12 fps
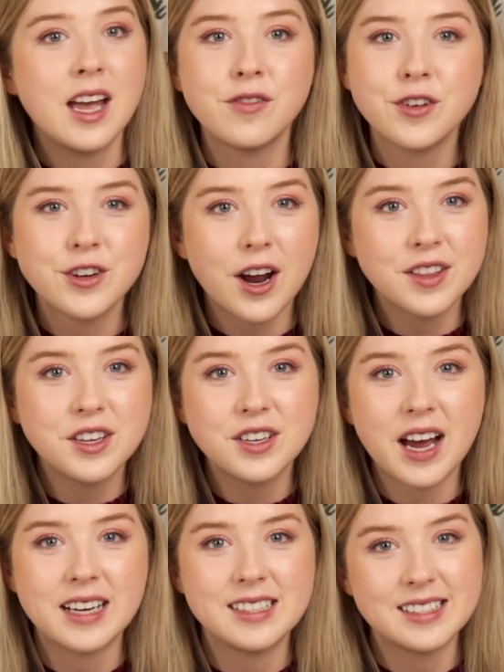If you're not in the
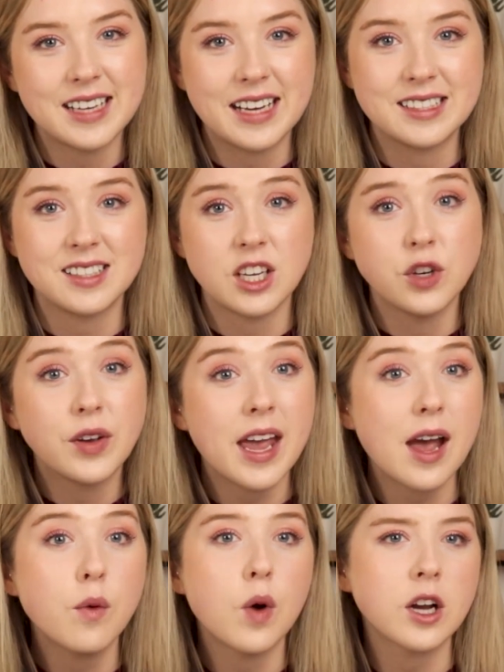United States, you
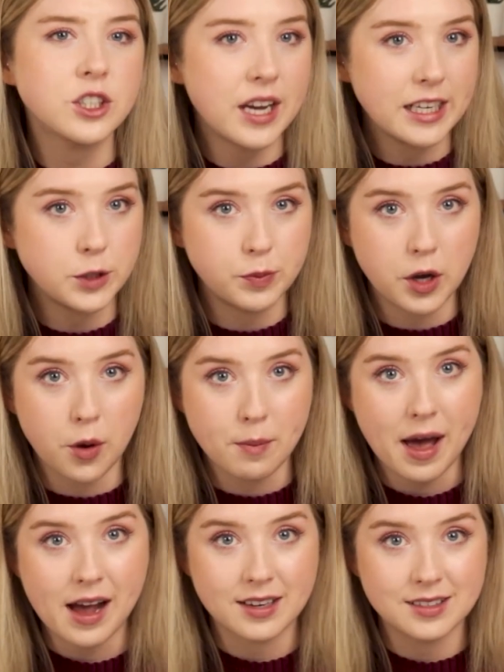can't watch HBO
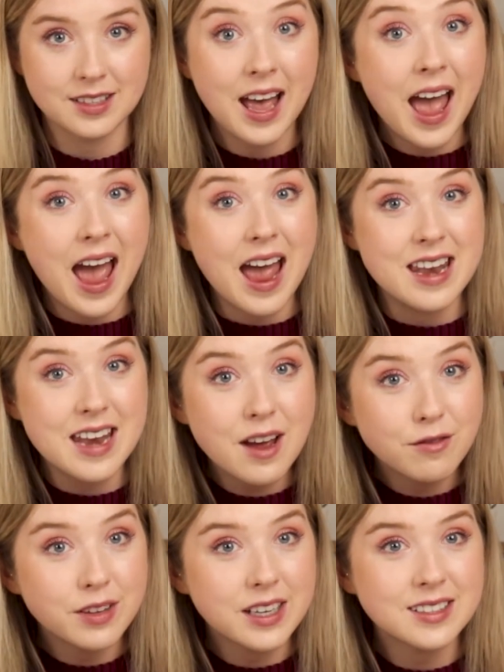Max and
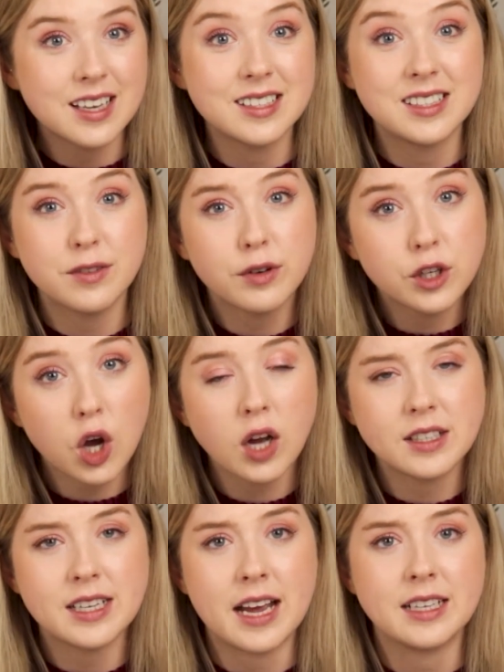Netflix has different
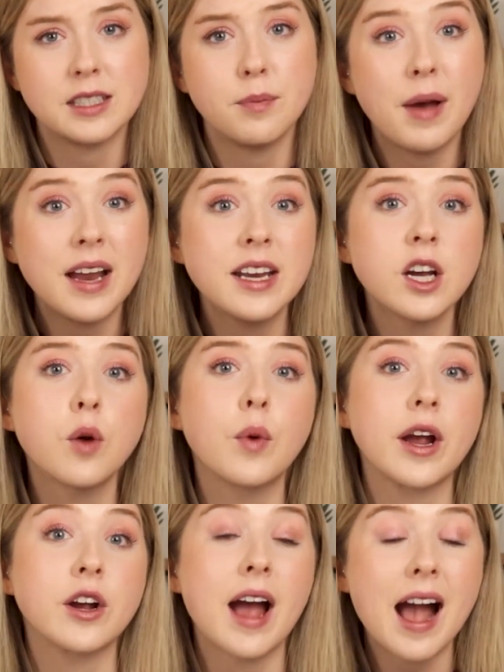content depending on
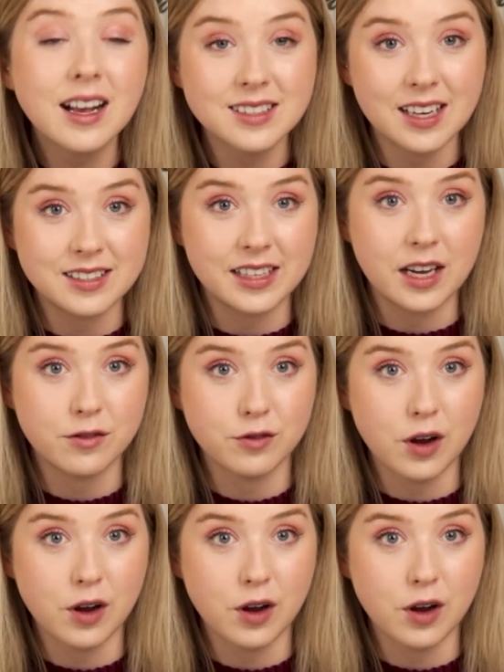where you're accessing it